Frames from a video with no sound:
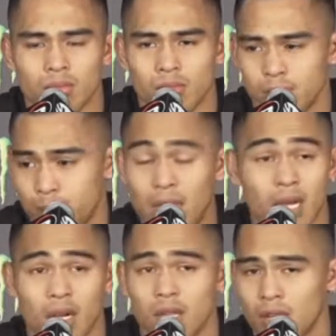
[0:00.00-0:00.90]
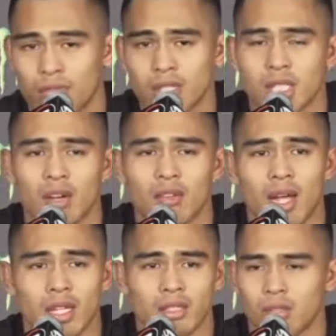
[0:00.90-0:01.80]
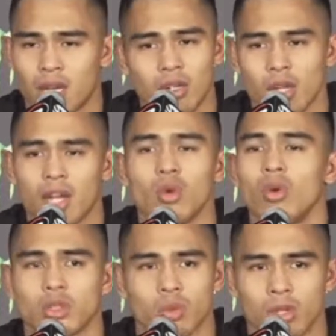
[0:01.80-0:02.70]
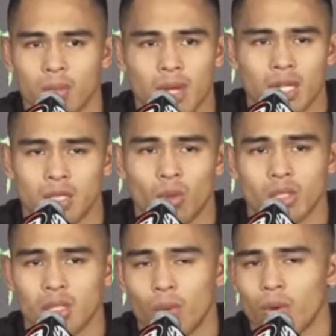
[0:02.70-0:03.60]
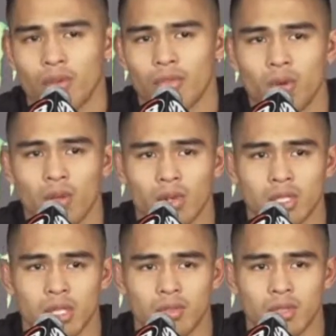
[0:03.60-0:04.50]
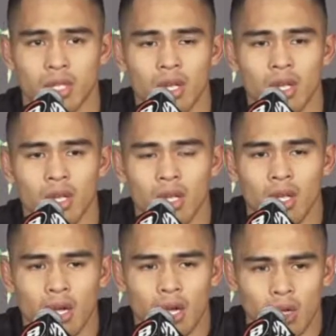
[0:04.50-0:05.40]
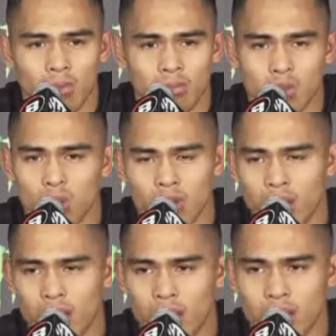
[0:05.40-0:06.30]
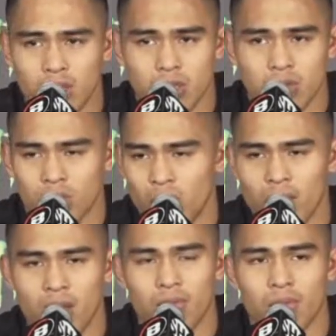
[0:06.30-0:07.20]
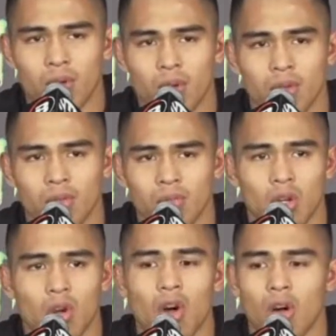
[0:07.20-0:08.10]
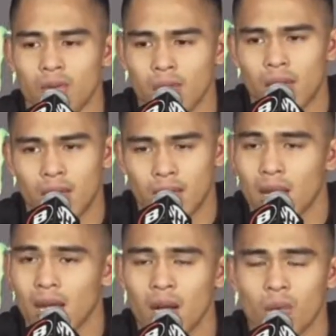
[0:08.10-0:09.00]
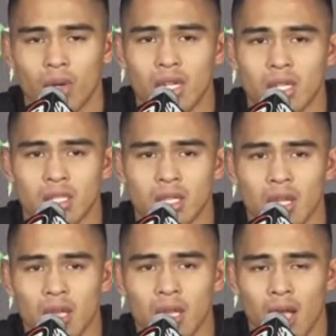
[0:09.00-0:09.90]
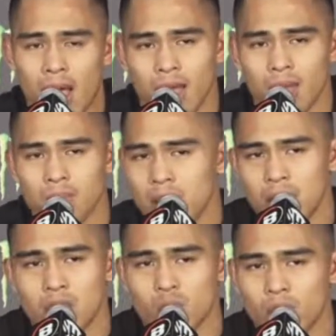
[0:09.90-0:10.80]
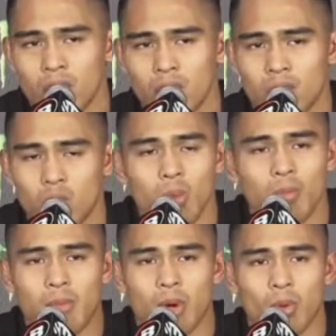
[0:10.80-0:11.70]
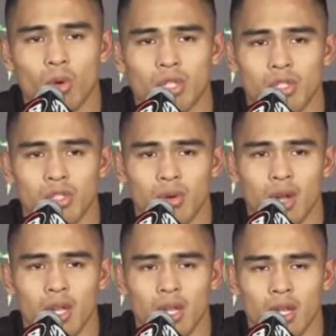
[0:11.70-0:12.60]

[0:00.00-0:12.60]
being in a different set of eyes, I, I knew I was one of the best. I wasn't. We weren't a fool of ourselves. Um, so I, I just was waiting for the call. And the day I got released, I had meetings with two big promotions already.